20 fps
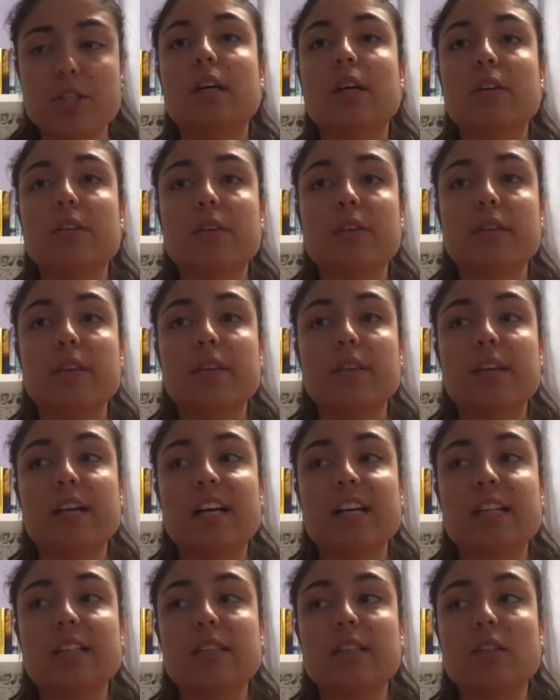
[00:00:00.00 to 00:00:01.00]
Other than
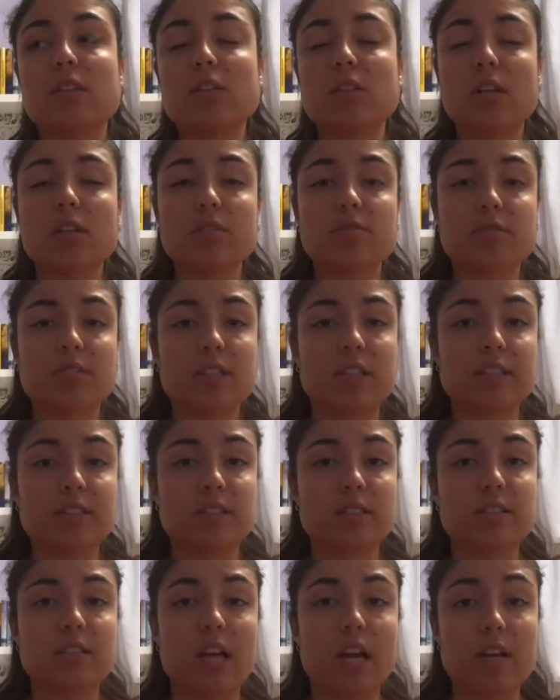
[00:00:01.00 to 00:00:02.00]
that, a lot of
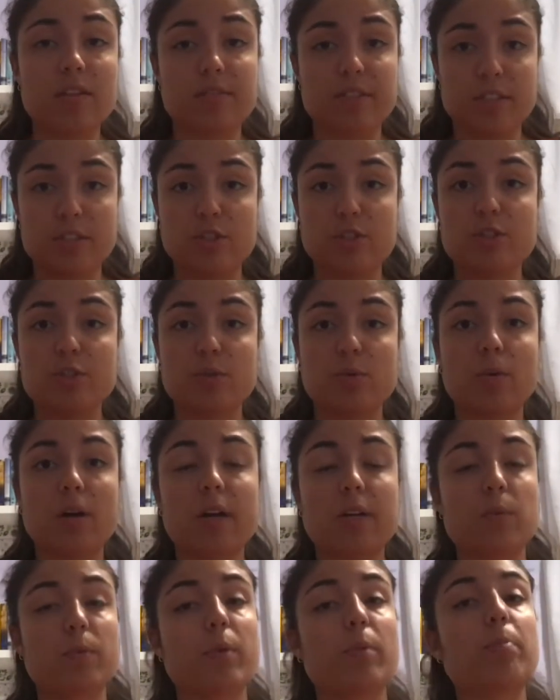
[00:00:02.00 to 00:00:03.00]
classes kind of
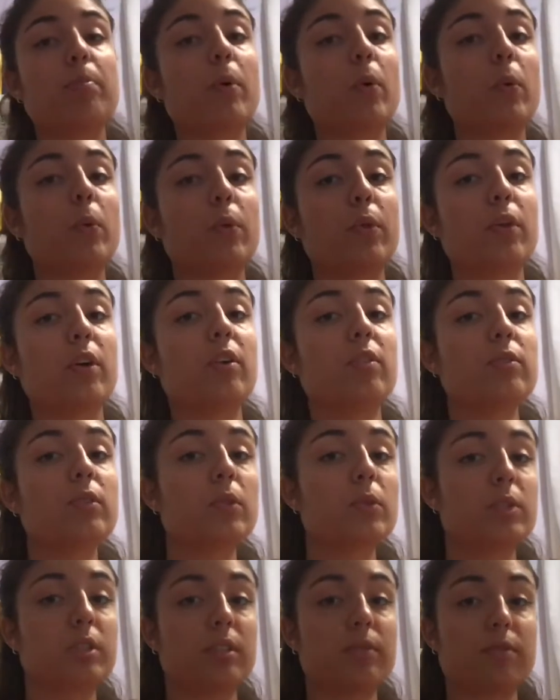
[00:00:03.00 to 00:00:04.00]
intertwined with both of
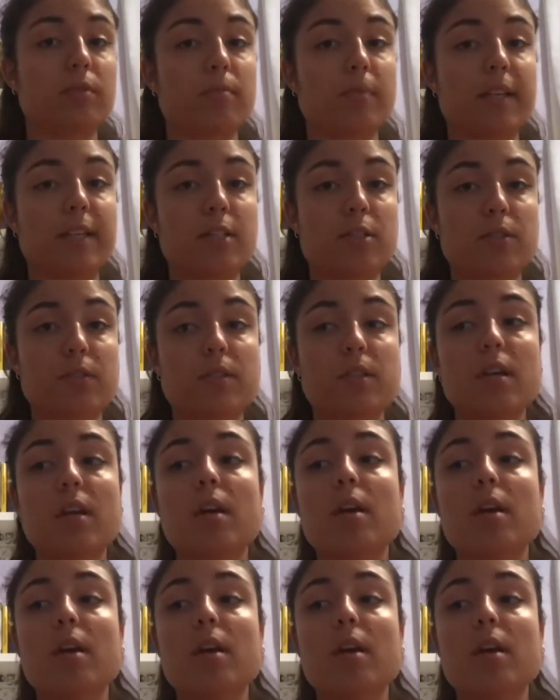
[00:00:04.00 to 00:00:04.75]
those different majors.